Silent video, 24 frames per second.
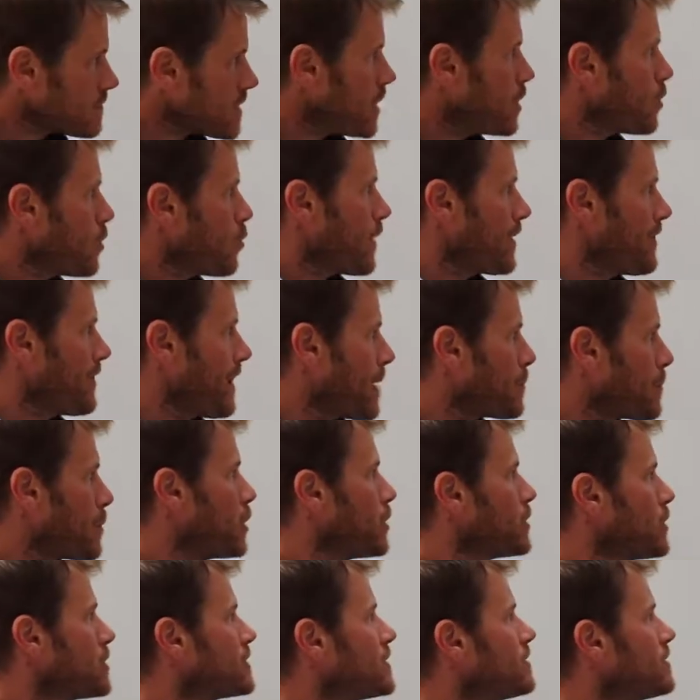When that
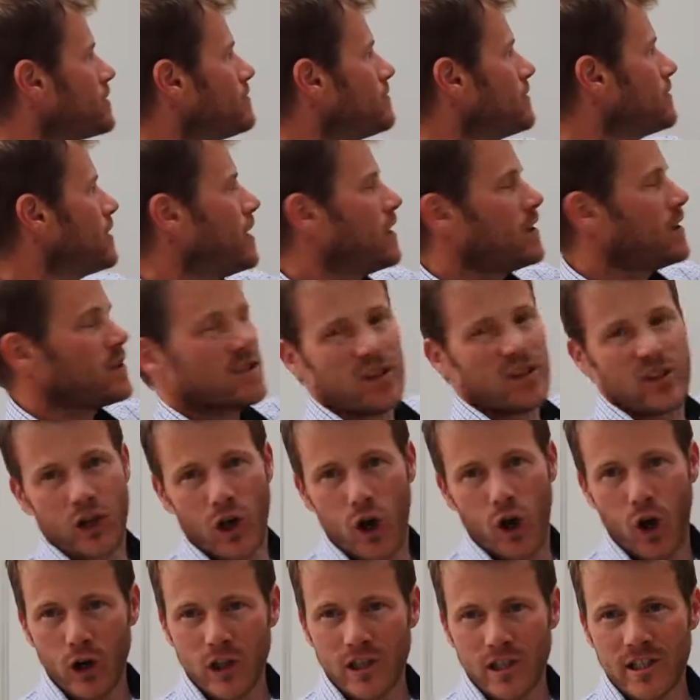person, so the
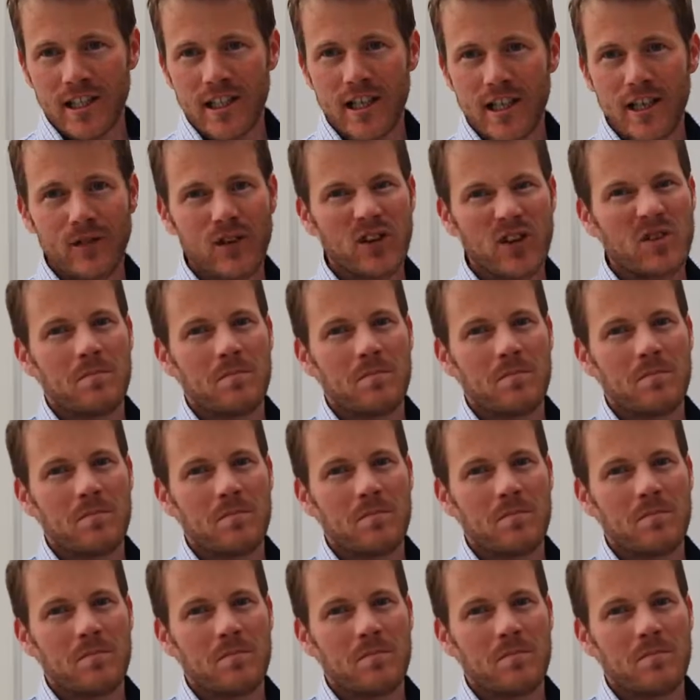college leaver,